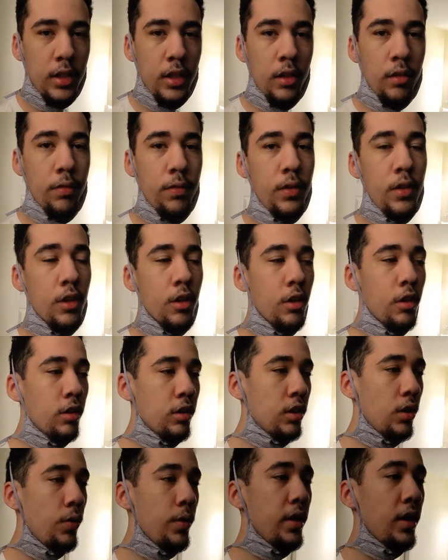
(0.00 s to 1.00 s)
if you're
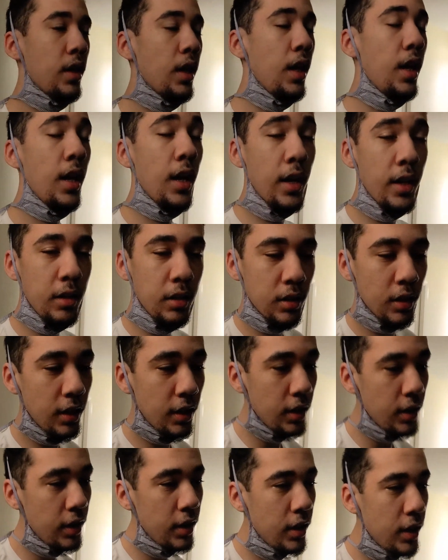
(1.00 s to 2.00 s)
so inclined.
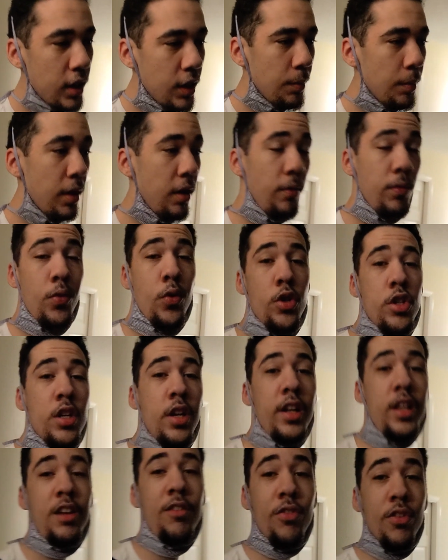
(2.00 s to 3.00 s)
But
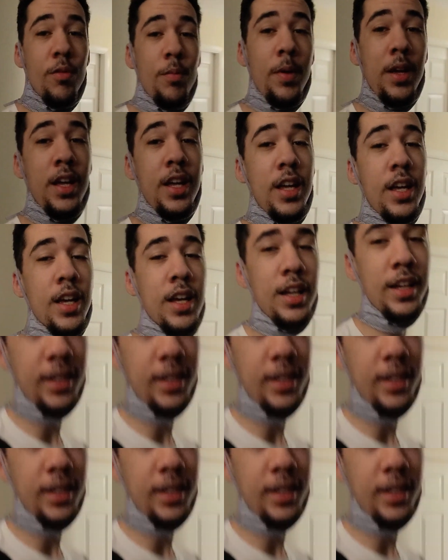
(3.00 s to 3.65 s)
unfortunately for me,